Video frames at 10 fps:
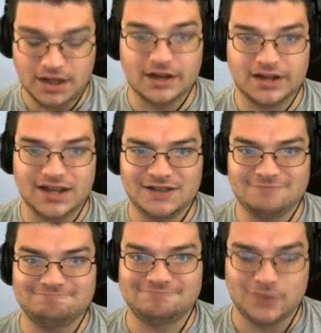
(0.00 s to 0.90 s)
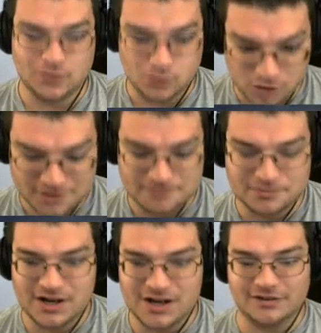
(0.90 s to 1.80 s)
Again, work in
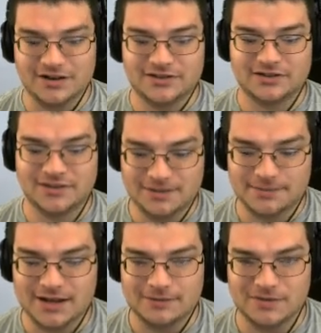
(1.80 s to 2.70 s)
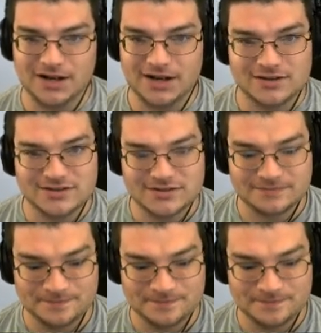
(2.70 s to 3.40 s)
progress. Keep that in mind.